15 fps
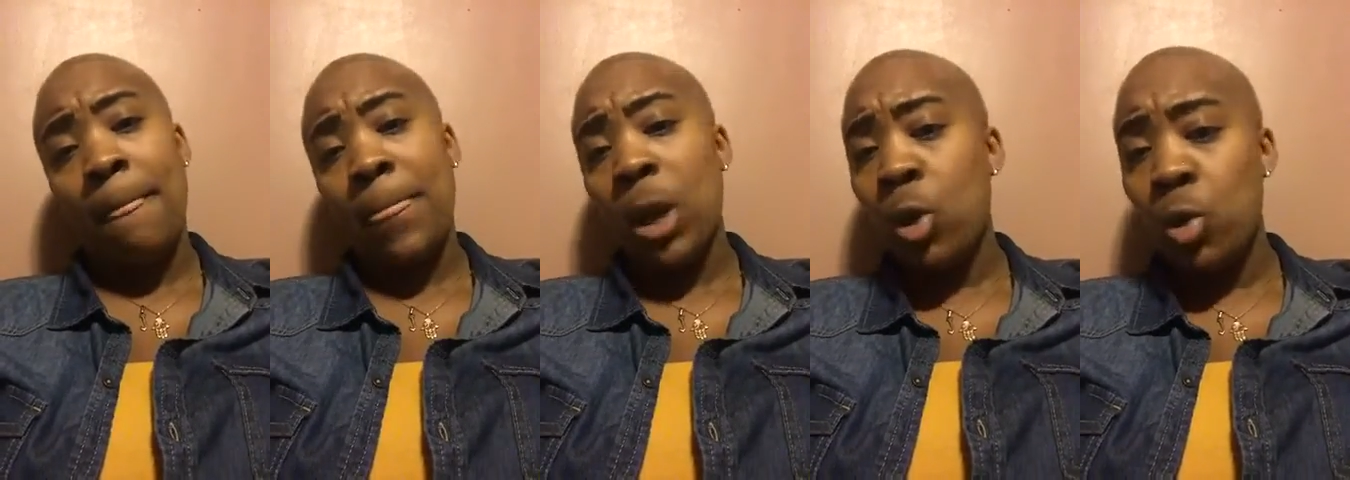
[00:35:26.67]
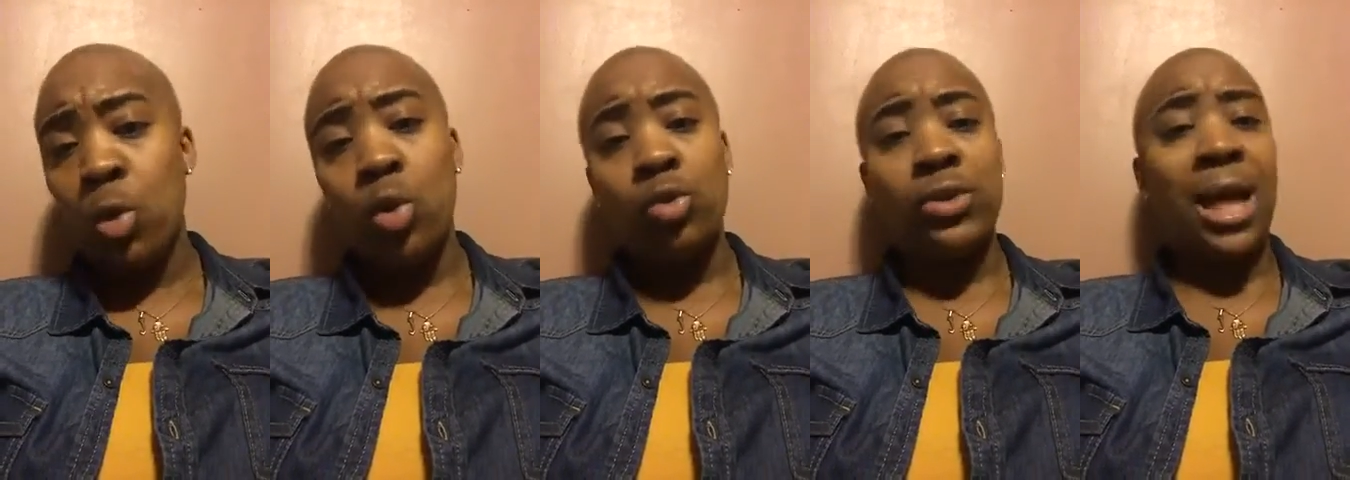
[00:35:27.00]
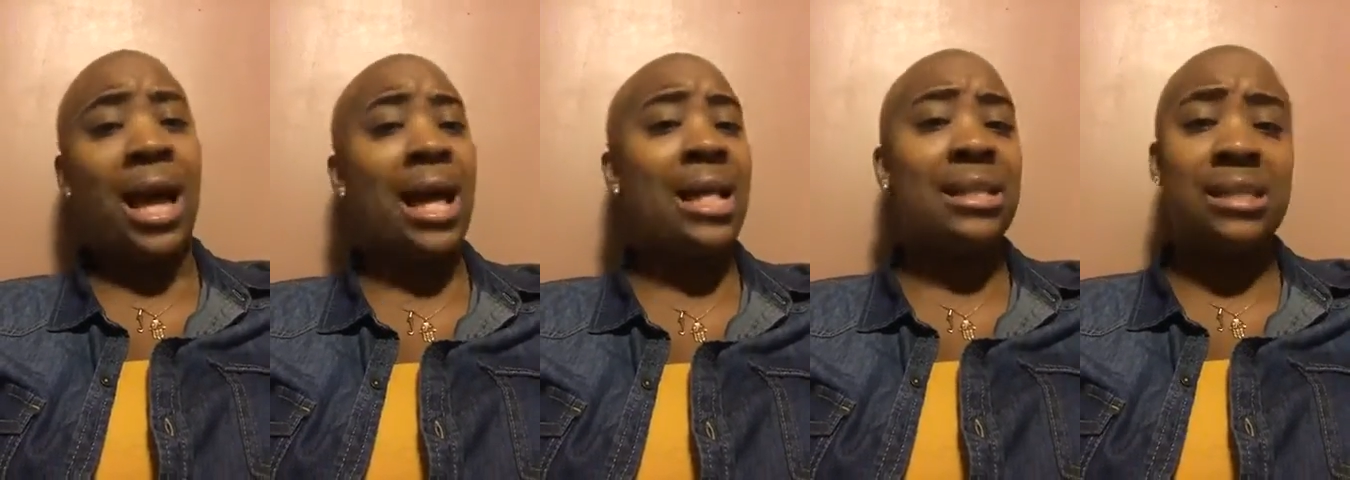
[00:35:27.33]
old
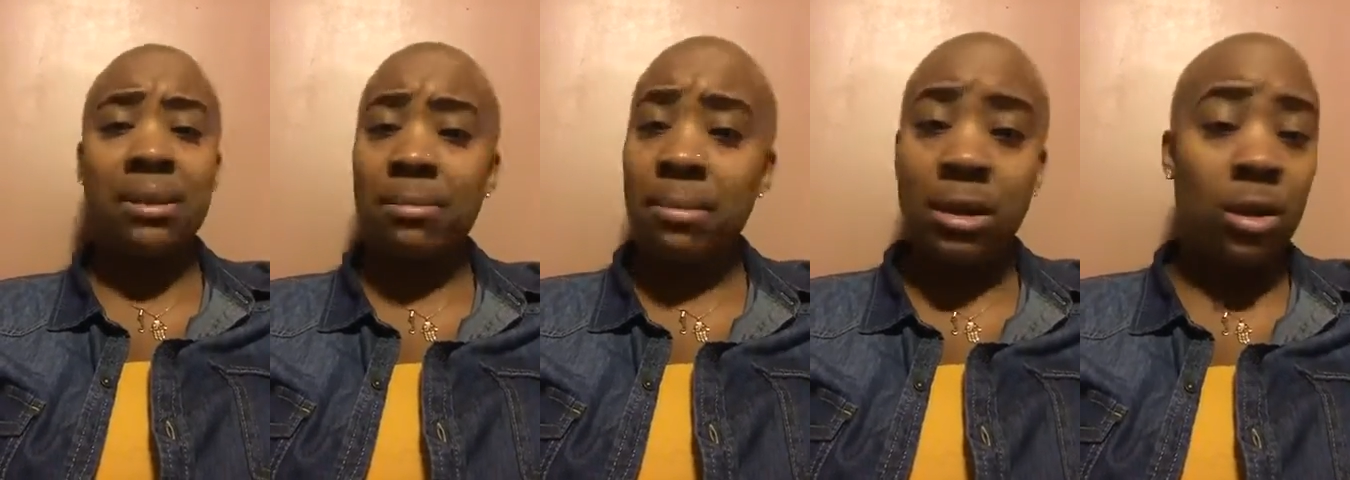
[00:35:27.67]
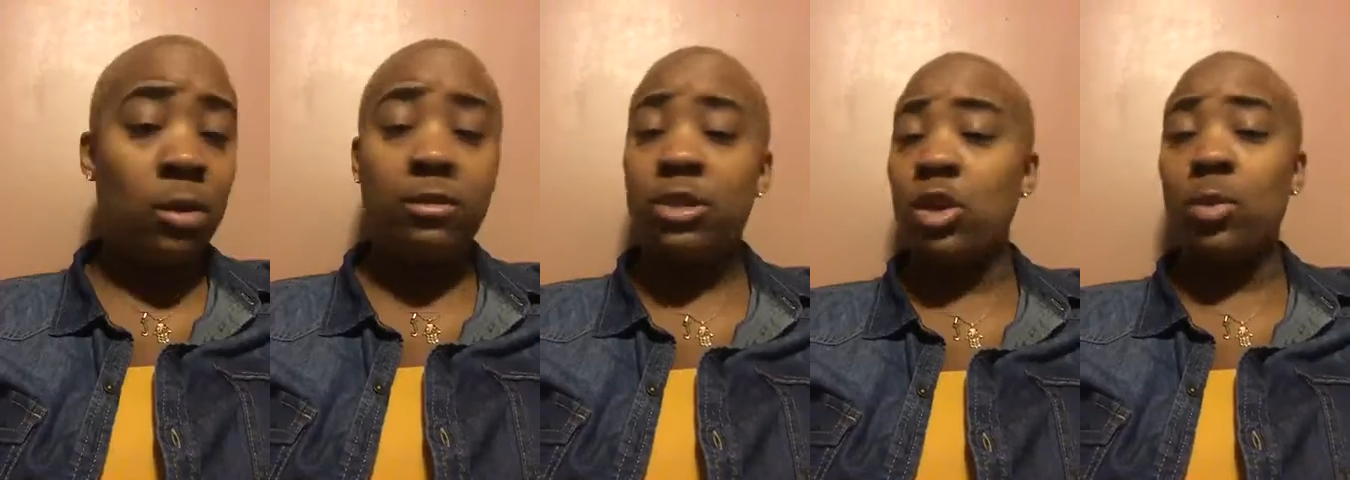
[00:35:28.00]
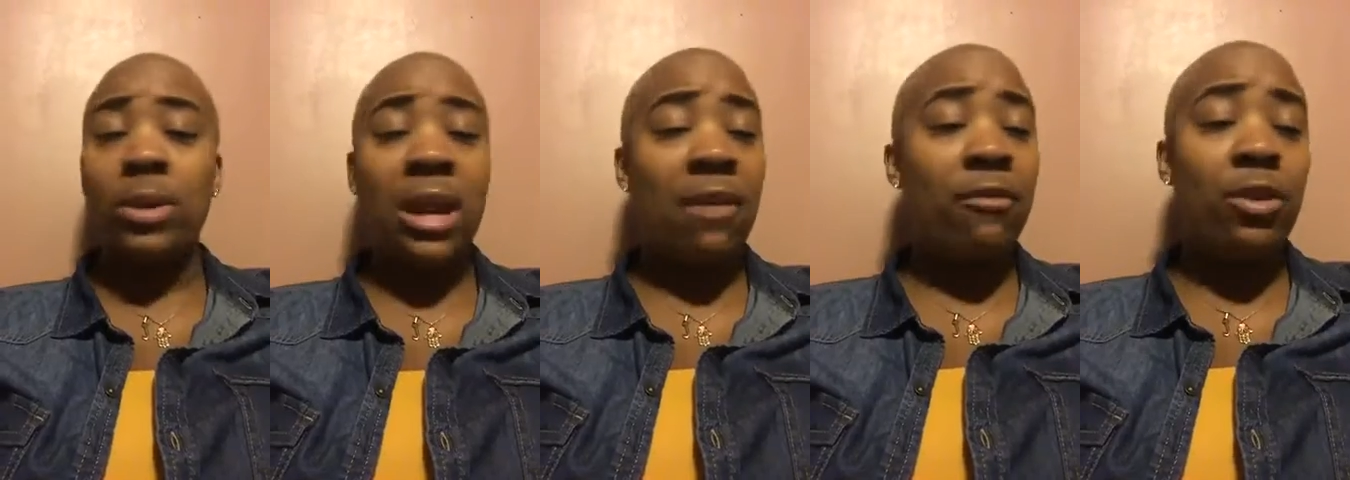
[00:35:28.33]
thoughts and milfs or
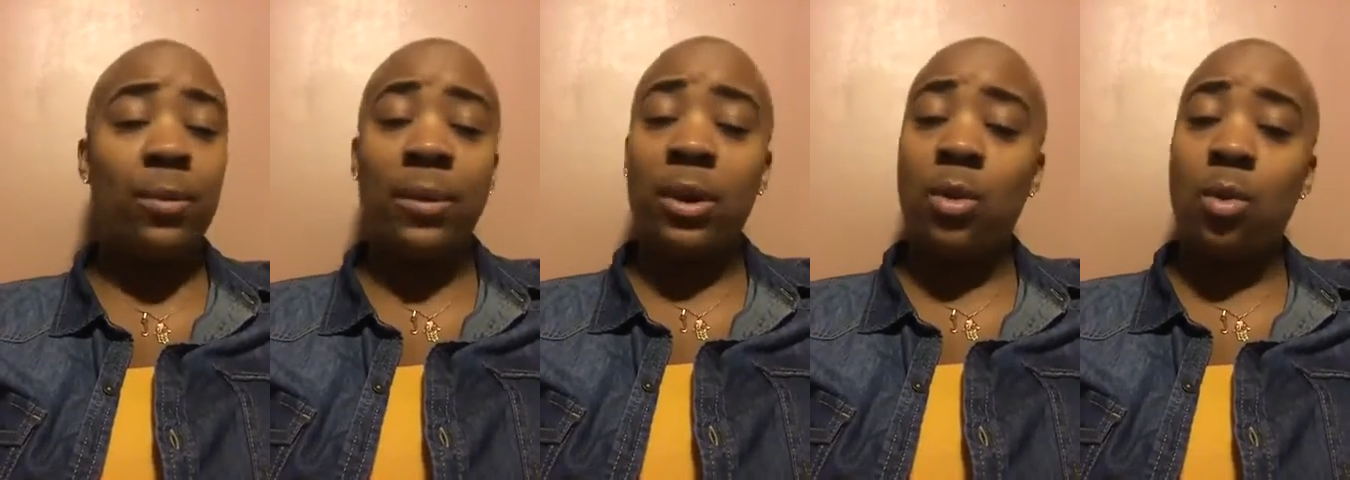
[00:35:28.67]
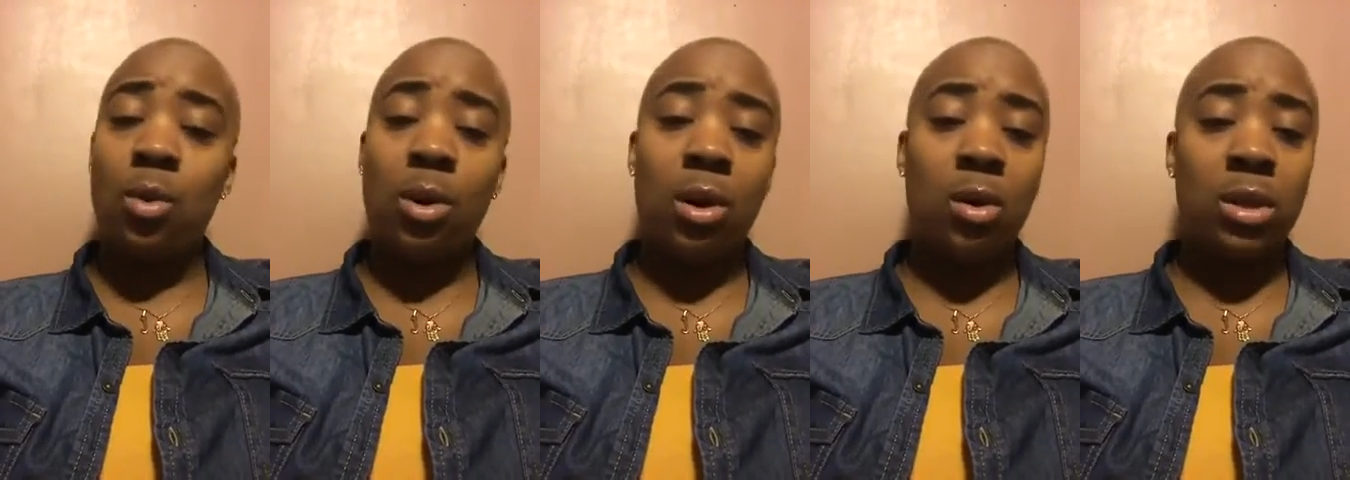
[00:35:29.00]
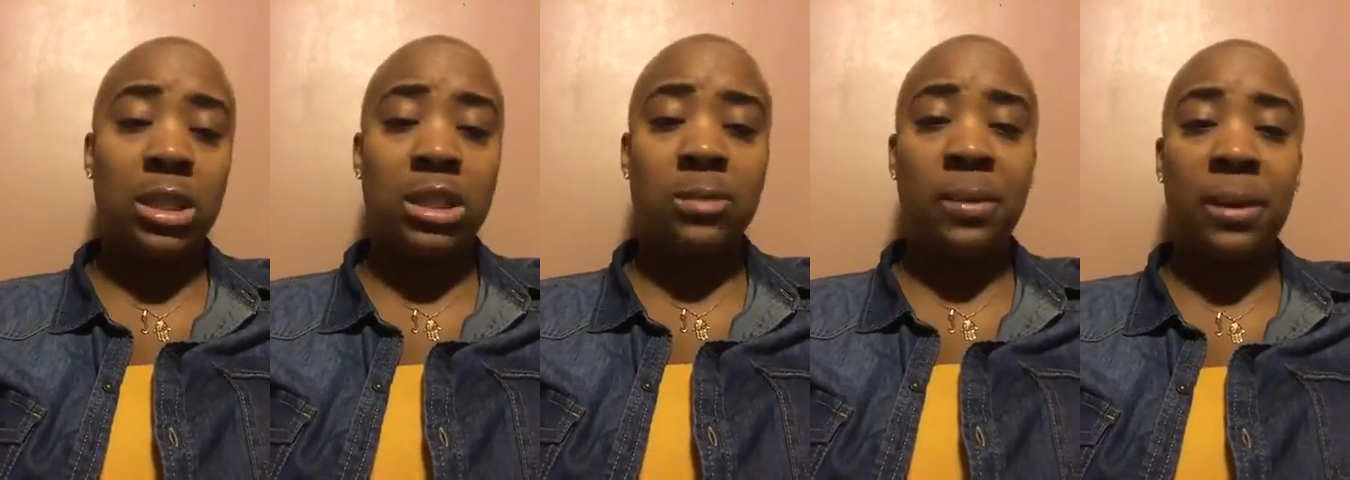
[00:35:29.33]
whatever you want to call all
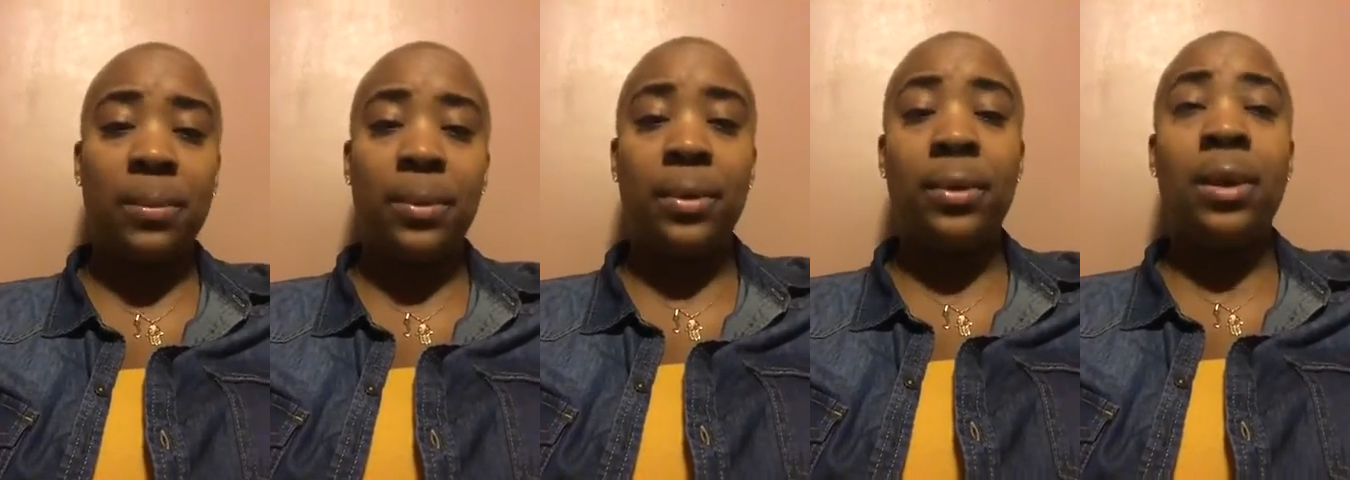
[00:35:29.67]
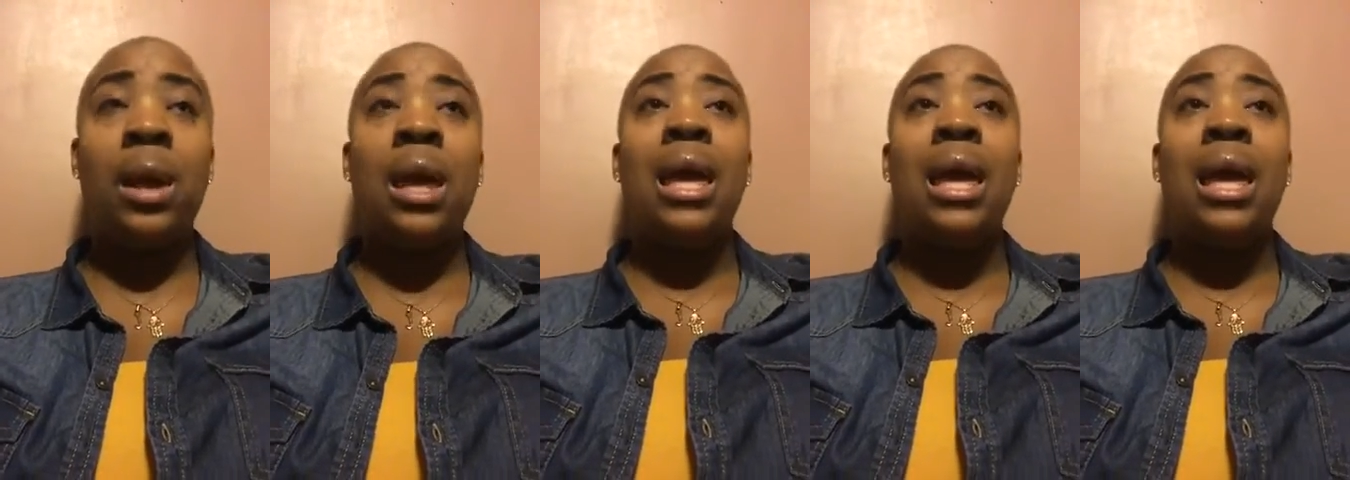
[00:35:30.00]
these people